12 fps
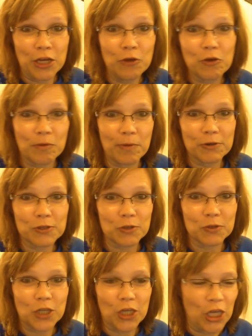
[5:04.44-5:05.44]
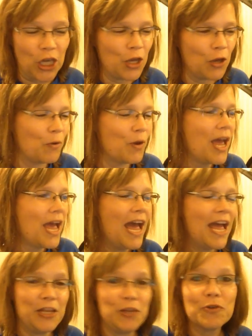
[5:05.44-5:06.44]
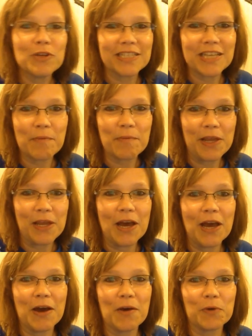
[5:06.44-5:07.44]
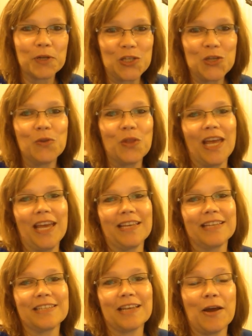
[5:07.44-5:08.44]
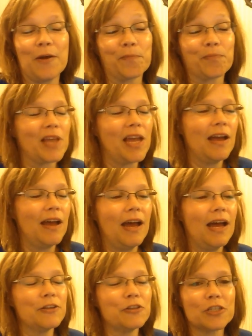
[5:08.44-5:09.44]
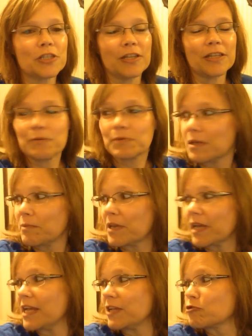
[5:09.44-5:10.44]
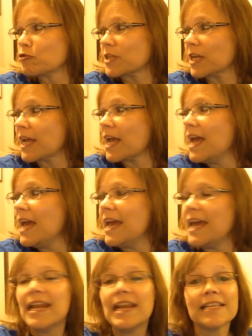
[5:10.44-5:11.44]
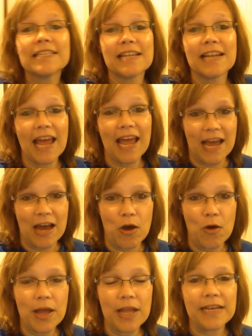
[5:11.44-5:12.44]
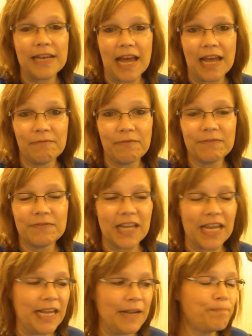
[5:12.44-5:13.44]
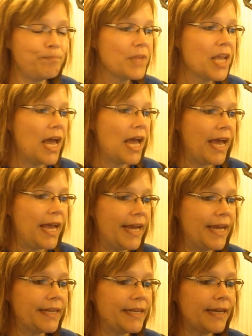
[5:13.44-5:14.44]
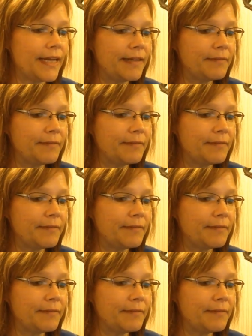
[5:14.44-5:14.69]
new commercial to you, and you can tell me what you think. So I just thought that was something interesting. It is now 9:15, and